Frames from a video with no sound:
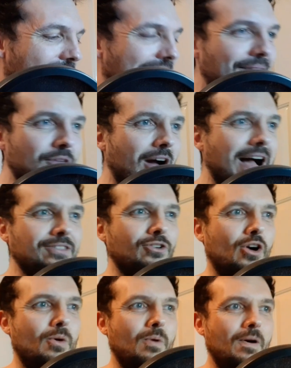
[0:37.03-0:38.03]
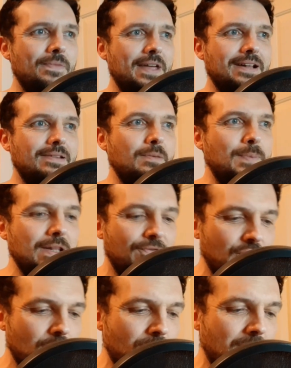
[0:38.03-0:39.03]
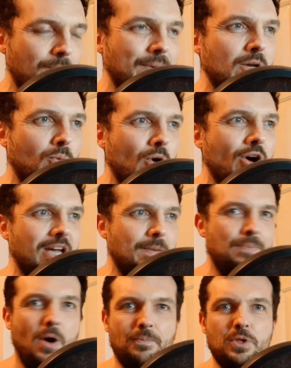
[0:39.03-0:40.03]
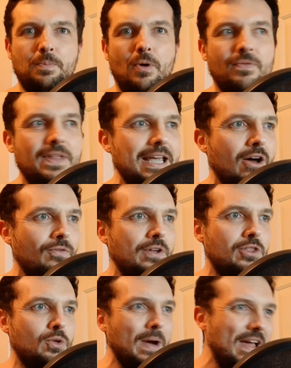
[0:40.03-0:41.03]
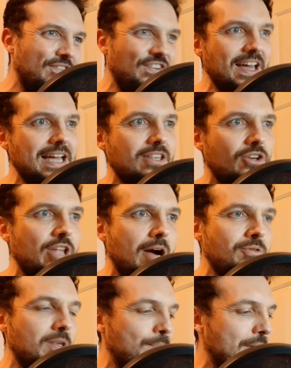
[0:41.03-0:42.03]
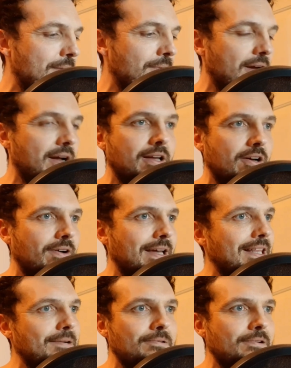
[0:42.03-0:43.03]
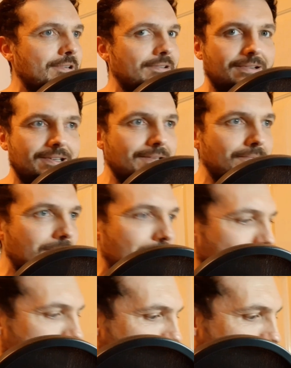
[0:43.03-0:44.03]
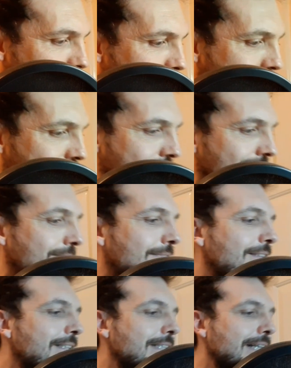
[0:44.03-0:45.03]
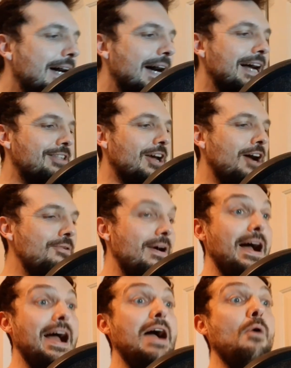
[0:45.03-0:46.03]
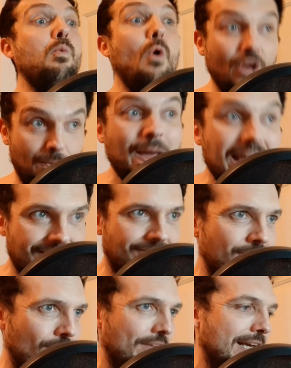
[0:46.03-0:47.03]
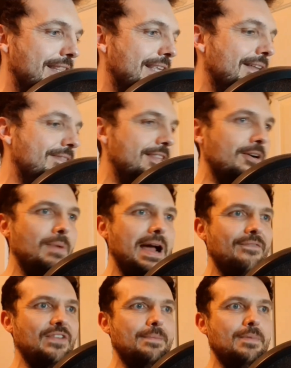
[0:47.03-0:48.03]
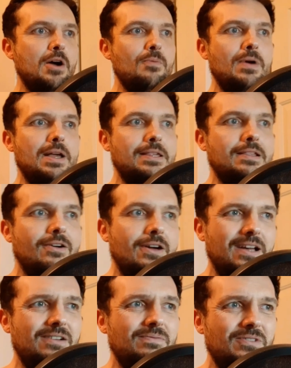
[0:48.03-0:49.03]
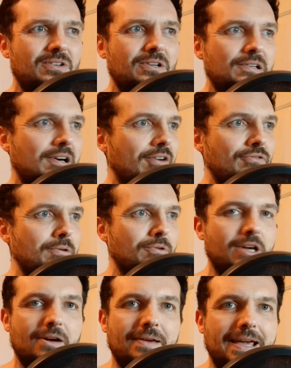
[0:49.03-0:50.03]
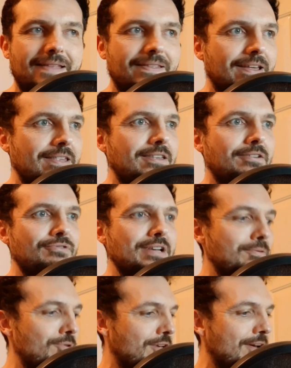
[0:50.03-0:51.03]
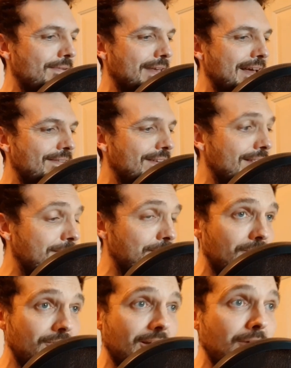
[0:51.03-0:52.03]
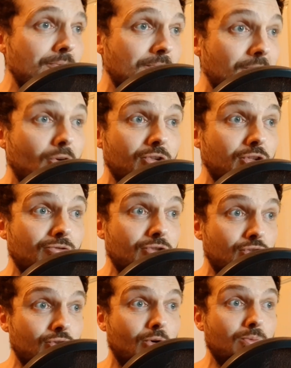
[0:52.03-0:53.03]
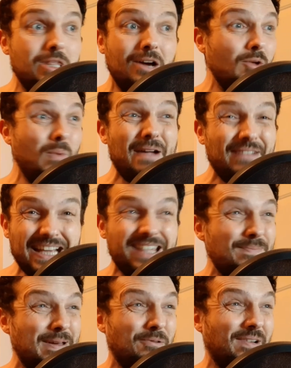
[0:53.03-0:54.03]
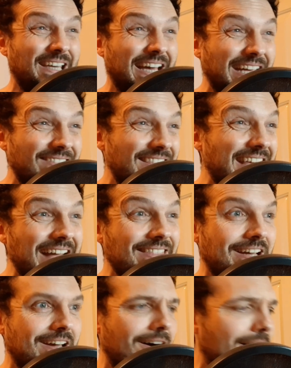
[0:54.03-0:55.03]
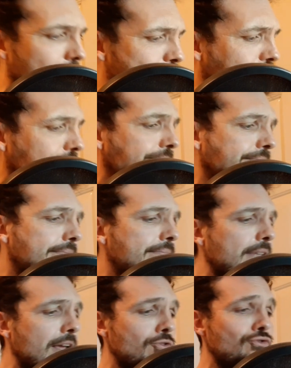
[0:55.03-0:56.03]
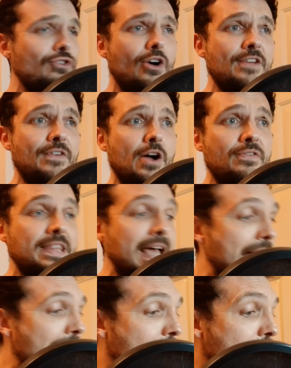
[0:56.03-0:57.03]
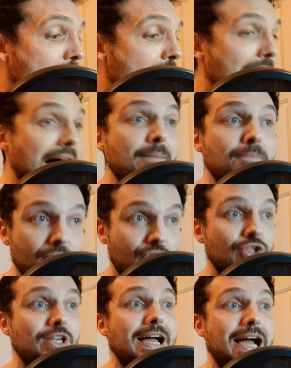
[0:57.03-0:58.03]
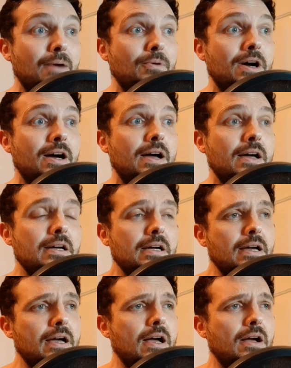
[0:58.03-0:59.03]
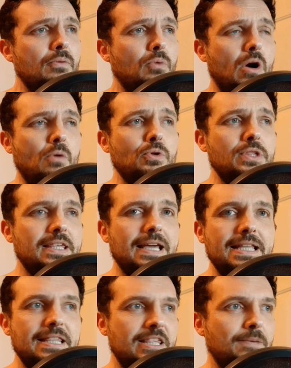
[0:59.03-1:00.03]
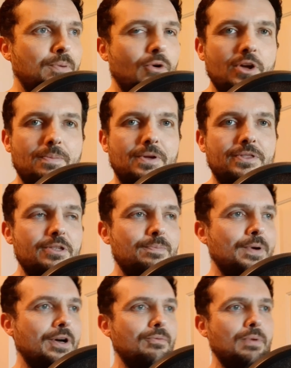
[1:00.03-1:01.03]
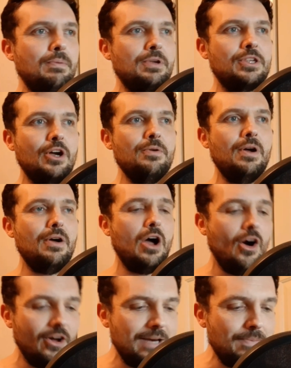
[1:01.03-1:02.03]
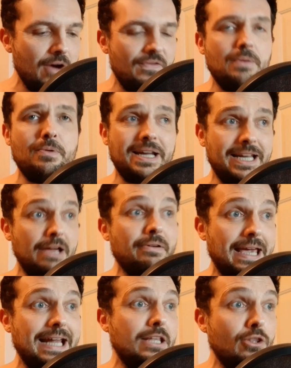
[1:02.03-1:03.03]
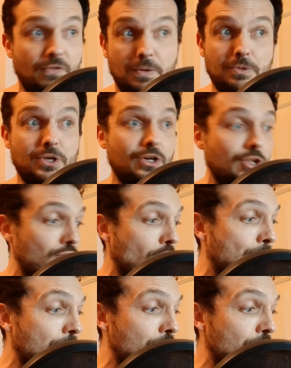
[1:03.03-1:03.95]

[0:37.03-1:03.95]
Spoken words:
And I hadn't got one, and there'd been a few when I've been at work. It popped up on the Twitter feed. Oh, no one's a pin. I'm going, can't get that one, can't get that one. Oh. So one appears on it, and we have that moment where it's like, I really want to go and get this. I really want to go and get this. So long story short, we don't know where it is in Milton Keynes. Get in the car, drive over there, and much to our, I would say disappointment, but we were so highly motivated we're going to go and get it. Nothing was going to stop